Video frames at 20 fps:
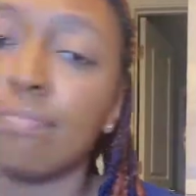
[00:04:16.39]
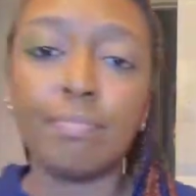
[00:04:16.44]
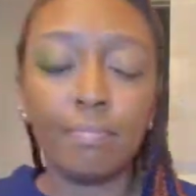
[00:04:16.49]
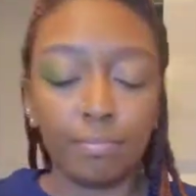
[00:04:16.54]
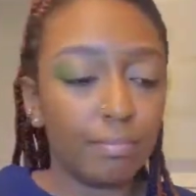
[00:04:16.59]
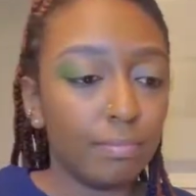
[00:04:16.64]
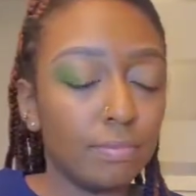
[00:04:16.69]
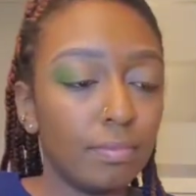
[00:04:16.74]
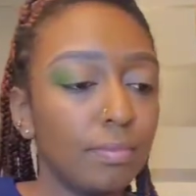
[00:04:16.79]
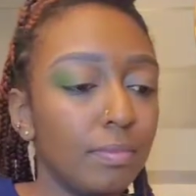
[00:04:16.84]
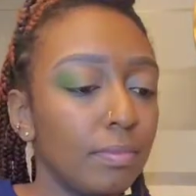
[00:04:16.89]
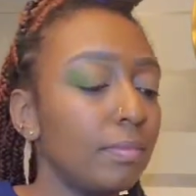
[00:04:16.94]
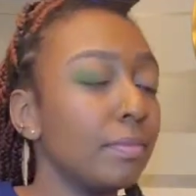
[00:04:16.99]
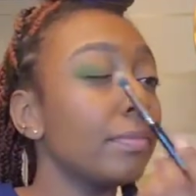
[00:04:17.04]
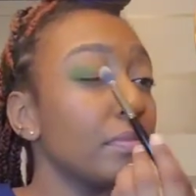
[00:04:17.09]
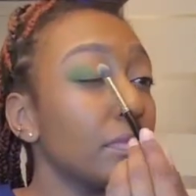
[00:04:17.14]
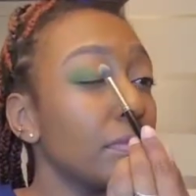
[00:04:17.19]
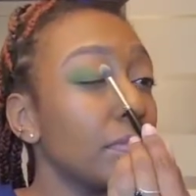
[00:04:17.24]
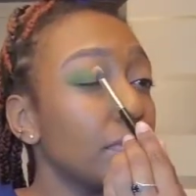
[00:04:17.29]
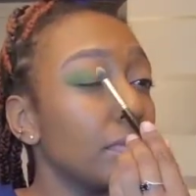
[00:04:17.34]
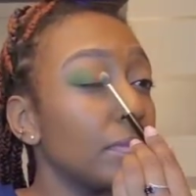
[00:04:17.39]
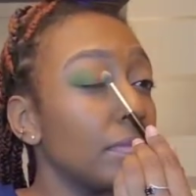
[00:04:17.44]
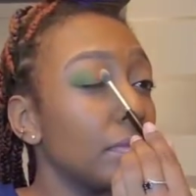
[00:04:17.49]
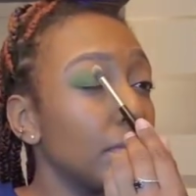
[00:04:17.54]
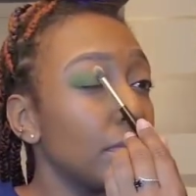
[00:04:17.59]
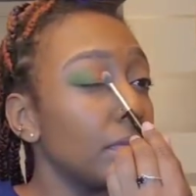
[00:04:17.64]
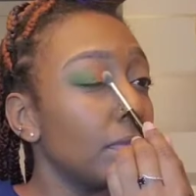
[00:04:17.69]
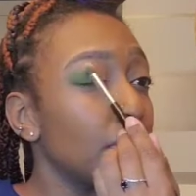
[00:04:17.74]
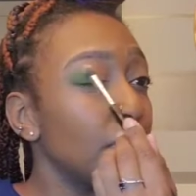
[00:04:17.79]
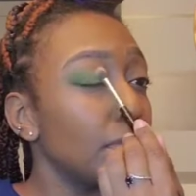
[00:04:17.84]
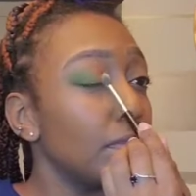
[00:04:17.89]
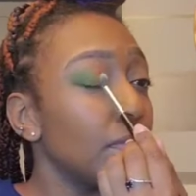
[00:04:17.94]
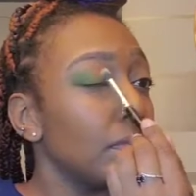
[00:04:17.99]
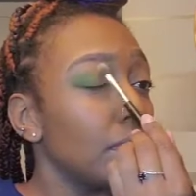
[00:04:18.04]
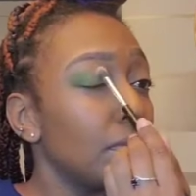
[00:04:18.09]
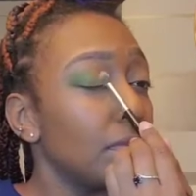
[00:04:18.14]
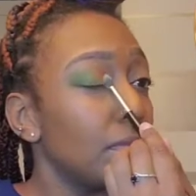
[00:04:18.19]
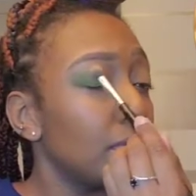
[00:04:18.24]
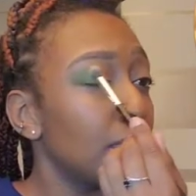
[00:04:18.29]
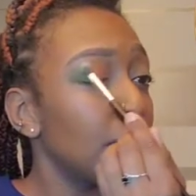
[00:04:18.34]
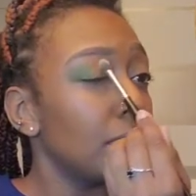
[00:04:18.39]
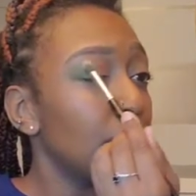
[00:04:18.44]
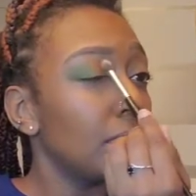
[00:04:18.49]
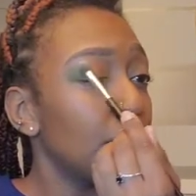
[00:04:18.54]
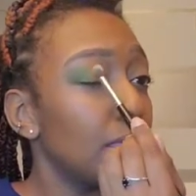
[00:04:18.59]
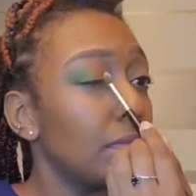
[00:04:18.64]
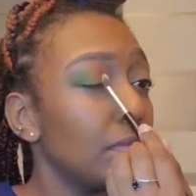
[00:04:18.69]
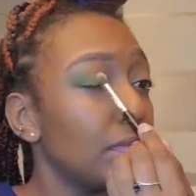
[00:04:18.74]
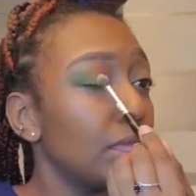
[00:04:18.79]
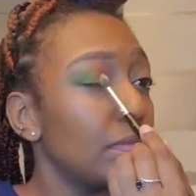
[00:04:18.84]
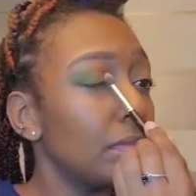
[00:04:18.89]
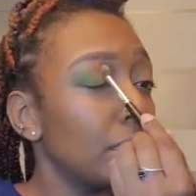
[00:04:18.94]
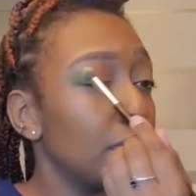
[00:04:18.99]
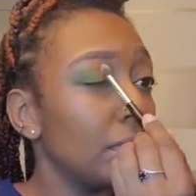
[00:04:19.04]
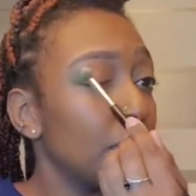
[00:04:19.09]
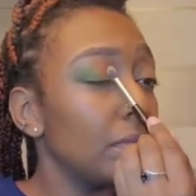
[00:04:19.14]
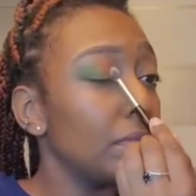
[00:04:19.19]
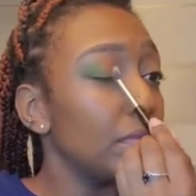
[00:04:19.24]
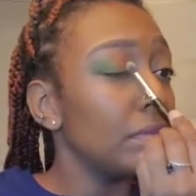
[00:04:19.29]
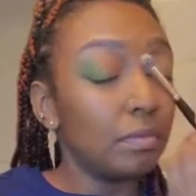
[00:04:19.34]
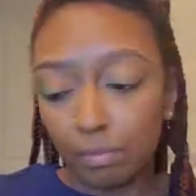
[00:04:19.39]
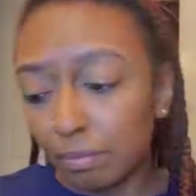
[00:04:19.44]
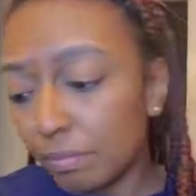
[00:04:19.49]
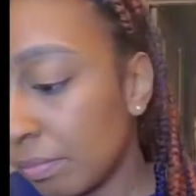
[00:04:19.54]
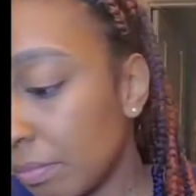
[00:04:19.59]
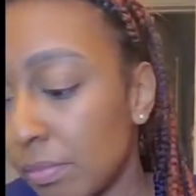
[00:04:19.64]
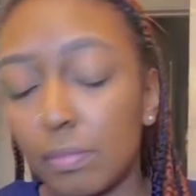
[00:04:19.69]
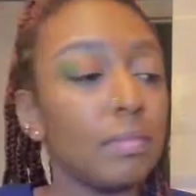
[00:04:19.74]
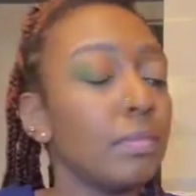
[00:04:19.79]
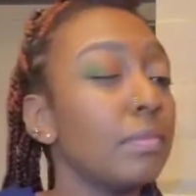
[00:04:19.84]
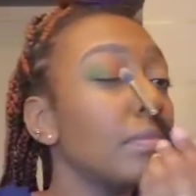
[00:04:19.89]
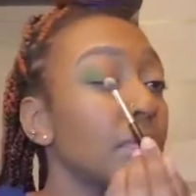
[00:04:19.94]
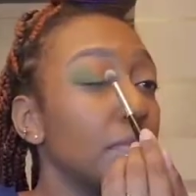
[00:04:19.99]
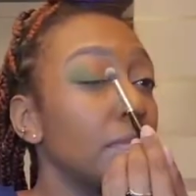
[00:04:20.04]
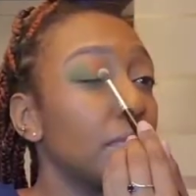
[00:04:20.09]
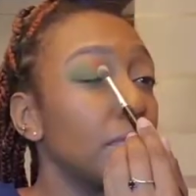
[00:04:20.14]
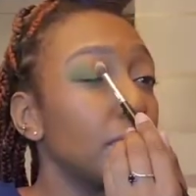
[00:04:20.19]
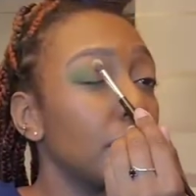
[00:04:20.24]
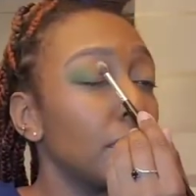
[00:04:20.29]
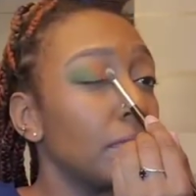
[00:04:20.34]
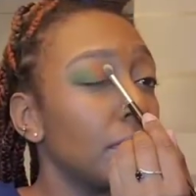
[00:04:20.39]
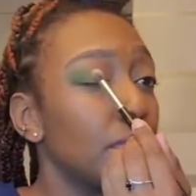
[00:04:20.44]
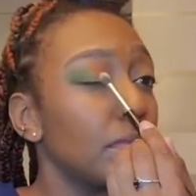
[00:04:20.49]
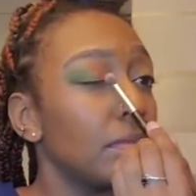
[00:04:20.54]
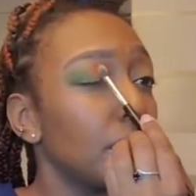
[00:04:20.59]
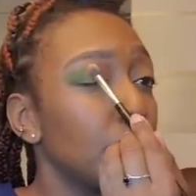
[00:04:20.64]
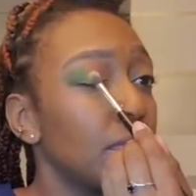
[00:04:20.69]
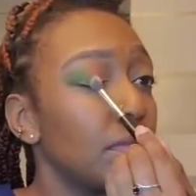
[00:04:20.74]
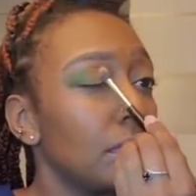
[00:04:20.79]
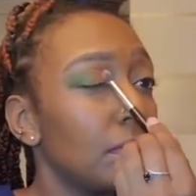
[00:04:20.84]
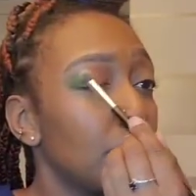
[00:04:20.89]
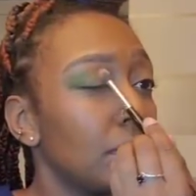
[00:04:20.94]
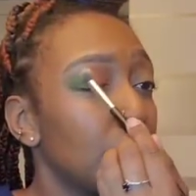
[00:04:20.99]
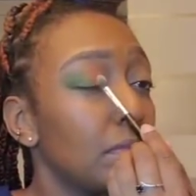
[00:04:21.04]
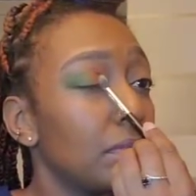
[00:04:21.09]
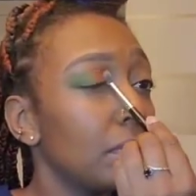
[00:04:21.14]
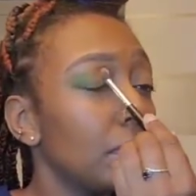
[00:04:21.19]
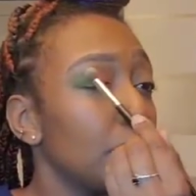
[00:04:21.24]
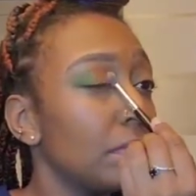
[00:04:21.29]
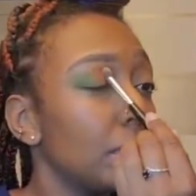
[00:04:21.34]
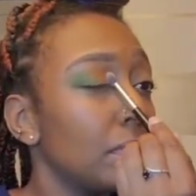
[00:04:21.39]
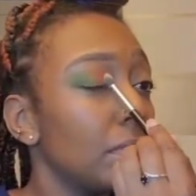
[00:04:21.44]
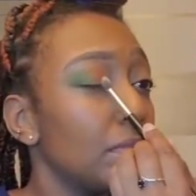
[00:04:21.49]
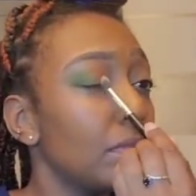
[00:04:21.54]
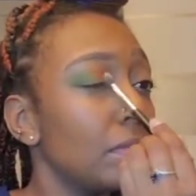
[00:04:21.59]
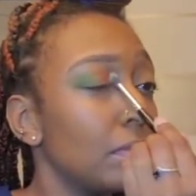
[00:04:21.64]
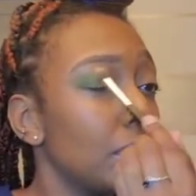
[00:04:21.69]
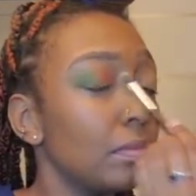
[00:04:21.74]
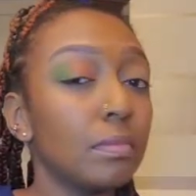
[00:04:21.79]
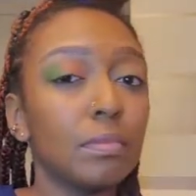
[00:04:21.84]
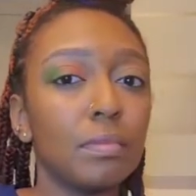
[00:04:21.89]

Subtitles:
We going to the restaurant. Like, what's the problem? Like, you trying to get down on me in the car? Like, I mean, I